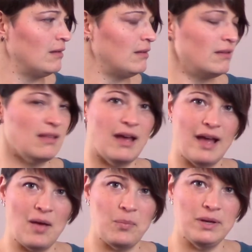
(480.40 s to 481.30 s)
Is that
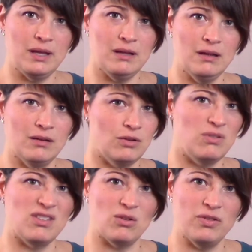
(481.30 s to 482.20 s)
happening? Do you
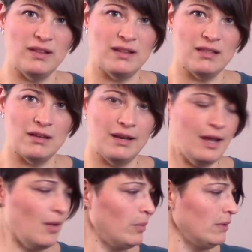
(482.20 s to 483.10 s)
still think that's going
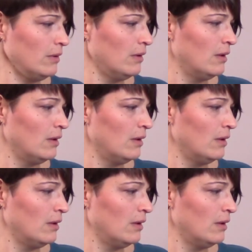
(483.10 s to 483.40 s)
to happen?